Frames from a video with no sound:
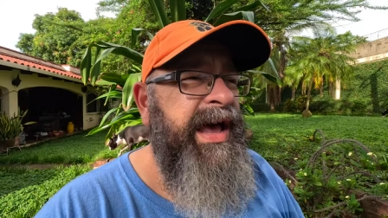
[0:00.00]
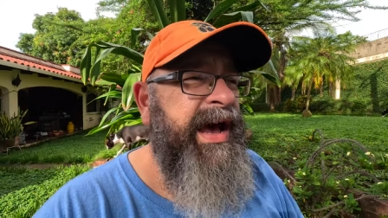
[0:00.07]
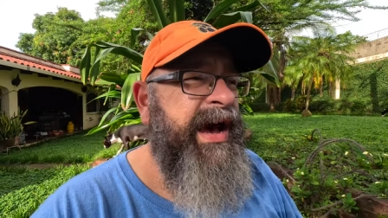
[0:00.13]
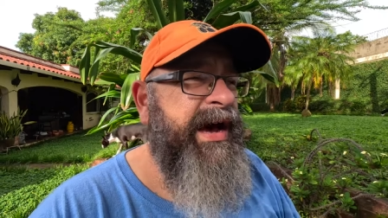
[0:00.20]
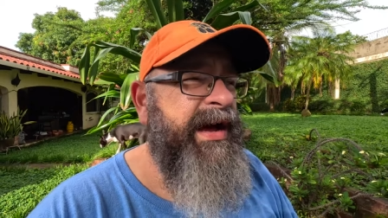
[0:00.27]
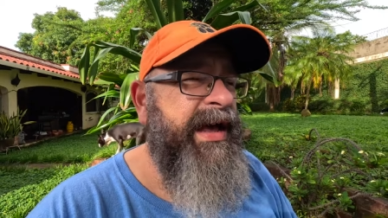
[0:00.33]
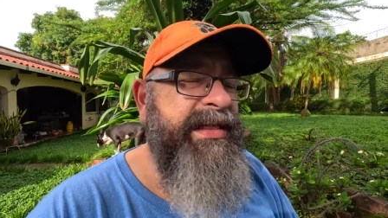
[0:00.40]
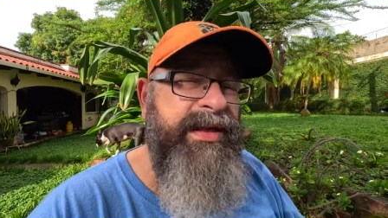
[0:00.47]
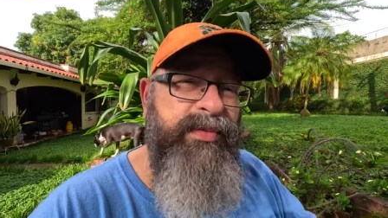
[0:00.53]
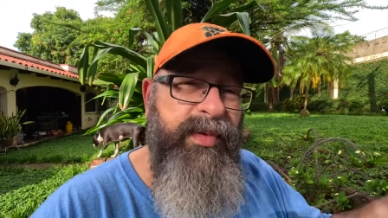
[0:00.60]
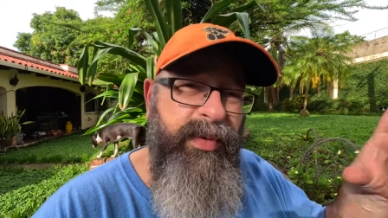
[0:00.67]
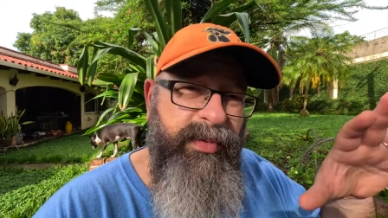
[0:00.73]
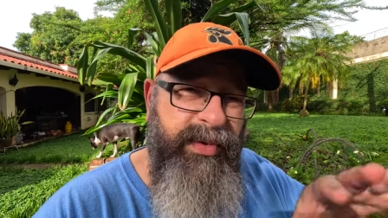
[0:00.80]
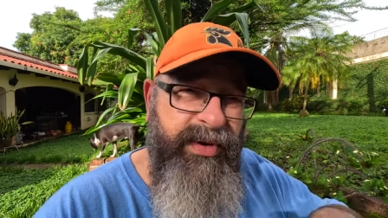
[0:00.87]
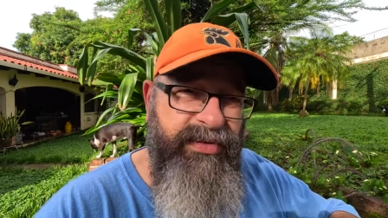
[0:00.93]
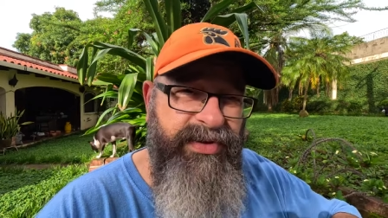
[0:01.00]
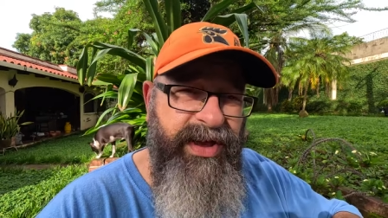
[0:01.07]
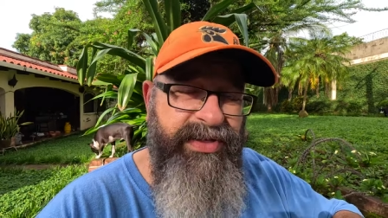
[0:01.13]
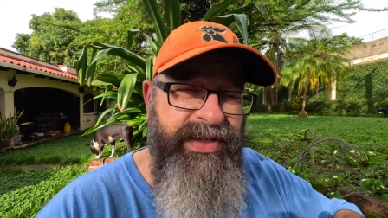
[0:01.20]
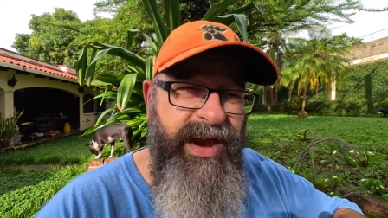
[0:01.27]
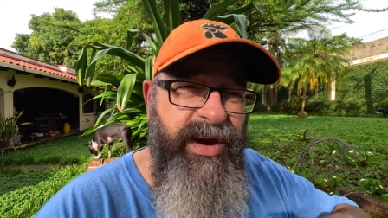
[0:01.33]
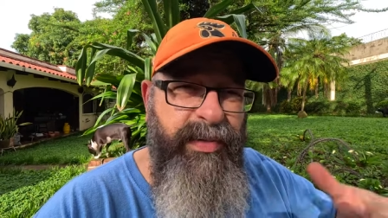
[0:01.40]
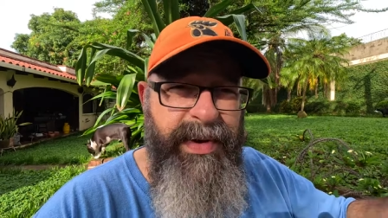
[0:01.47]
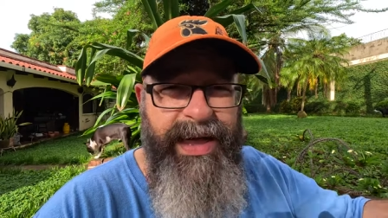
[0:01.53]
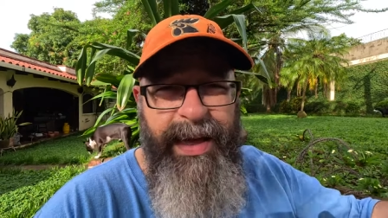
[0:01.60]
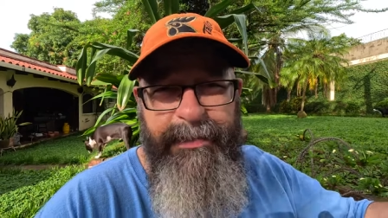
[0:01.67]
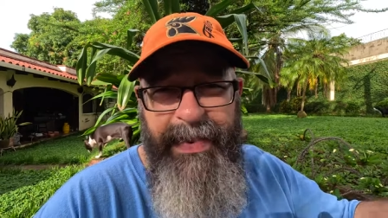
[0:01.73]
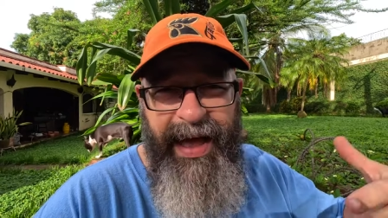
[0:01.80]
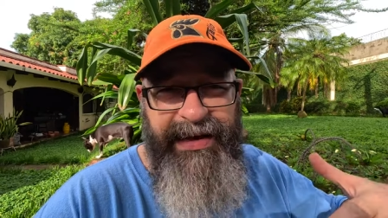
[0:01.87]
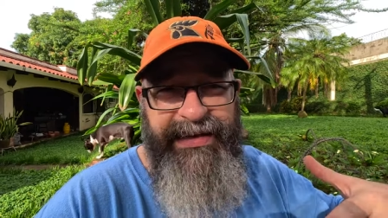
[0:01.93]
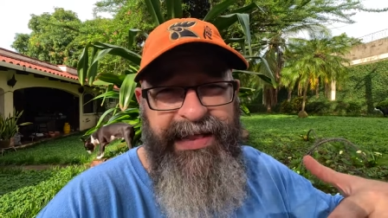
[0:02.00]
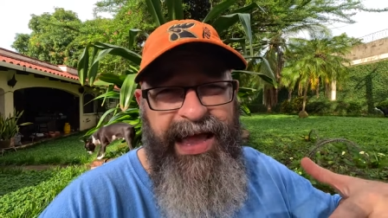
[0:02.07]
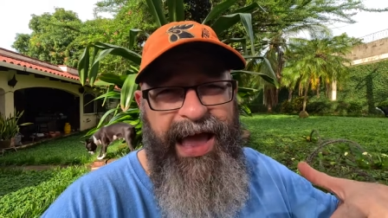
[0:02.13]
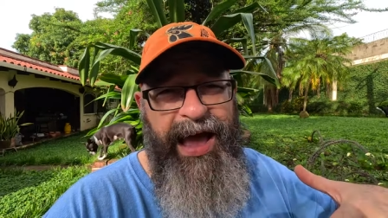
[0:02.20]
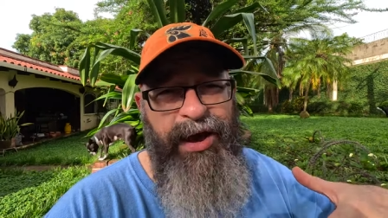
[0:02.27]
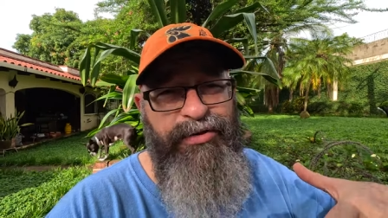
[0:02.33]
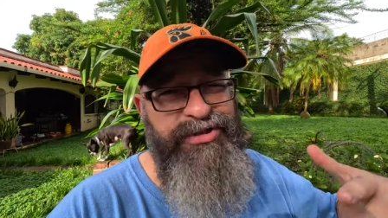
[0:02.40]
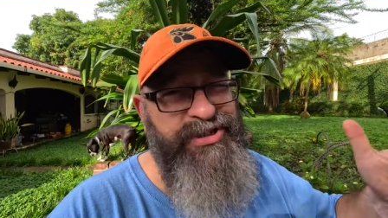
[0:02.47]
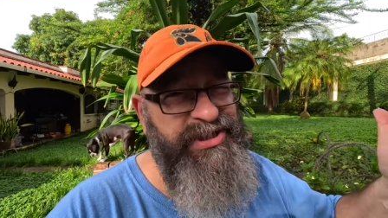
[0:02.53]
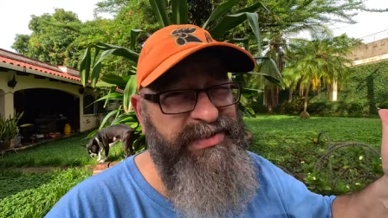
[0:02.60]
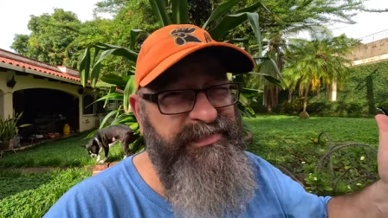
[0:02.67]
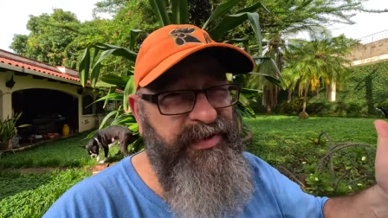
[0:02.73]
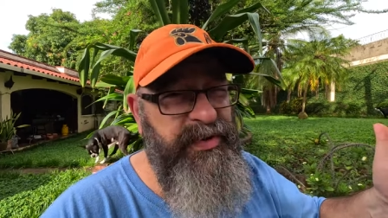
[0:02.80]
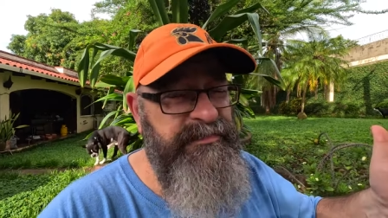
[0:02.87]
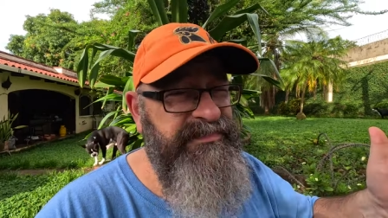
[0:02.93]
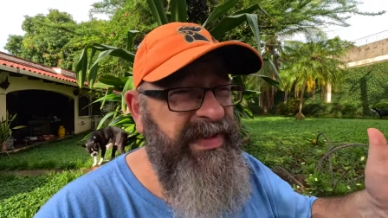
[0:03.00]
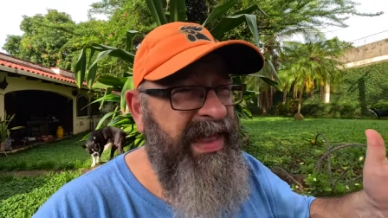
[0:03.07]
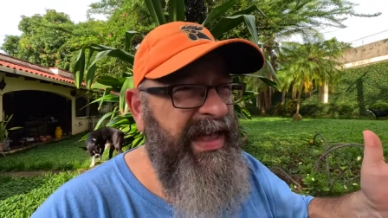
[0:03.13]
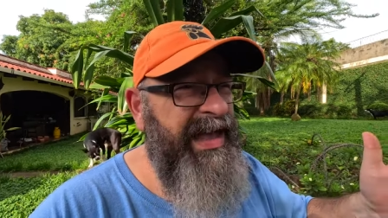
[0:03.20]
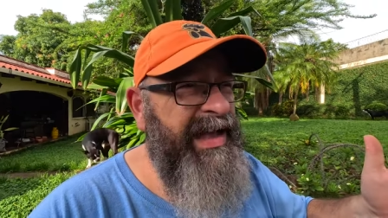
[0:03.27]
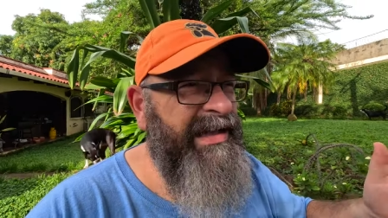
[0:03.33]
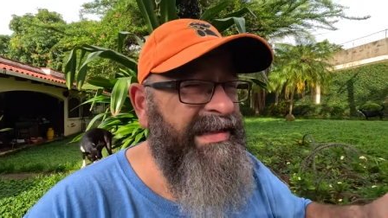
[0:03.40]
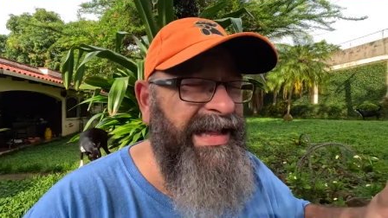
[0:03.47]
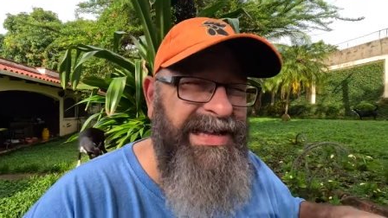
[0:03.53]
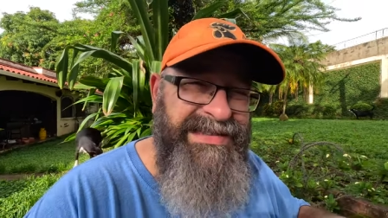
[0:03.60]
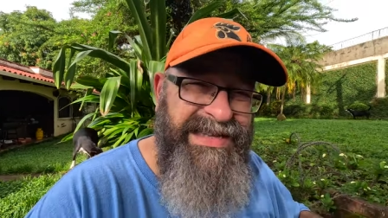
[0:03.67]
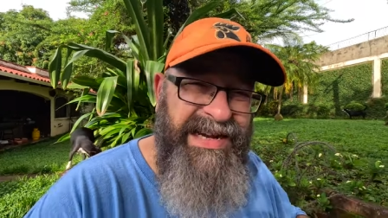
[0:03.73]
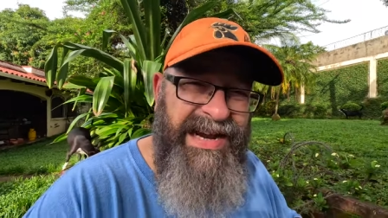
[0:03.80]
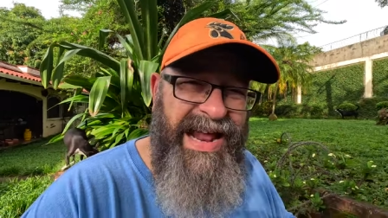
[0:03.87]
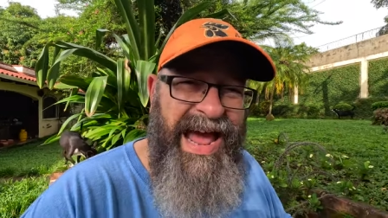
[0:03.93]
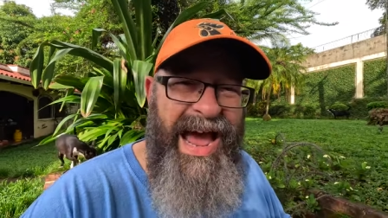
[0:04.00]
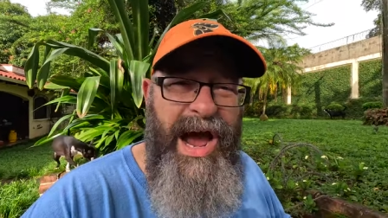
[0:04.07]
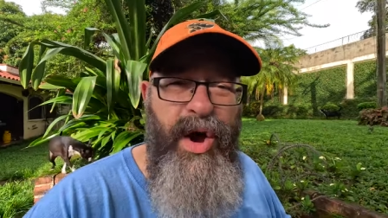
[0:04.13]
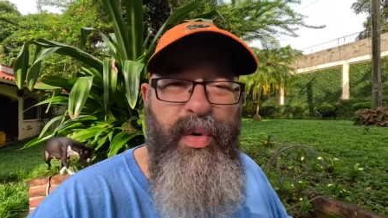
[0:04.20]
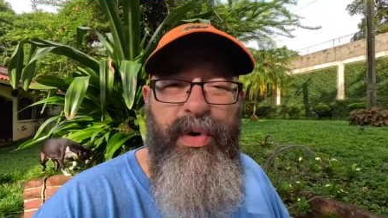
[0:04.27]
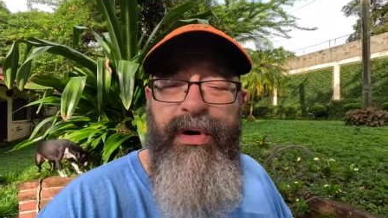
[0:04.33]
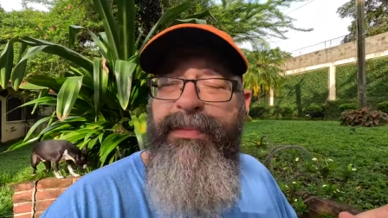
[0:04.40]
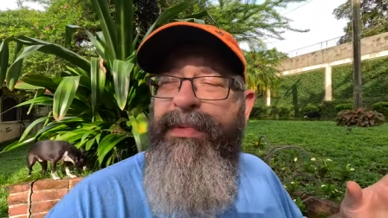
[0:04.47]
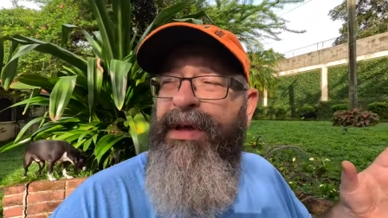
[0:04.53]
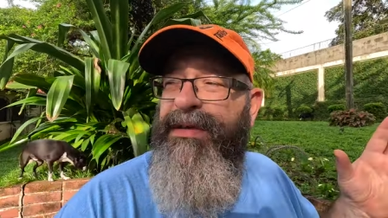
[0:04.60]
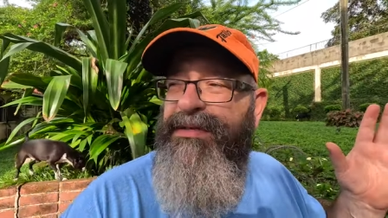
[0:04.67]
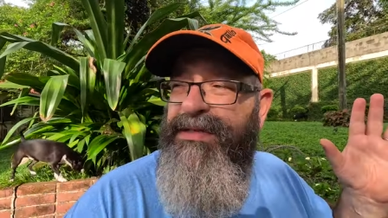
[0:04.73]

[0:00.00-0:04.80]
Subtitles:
And then when we were done there, we came back to the house just for less than an hour,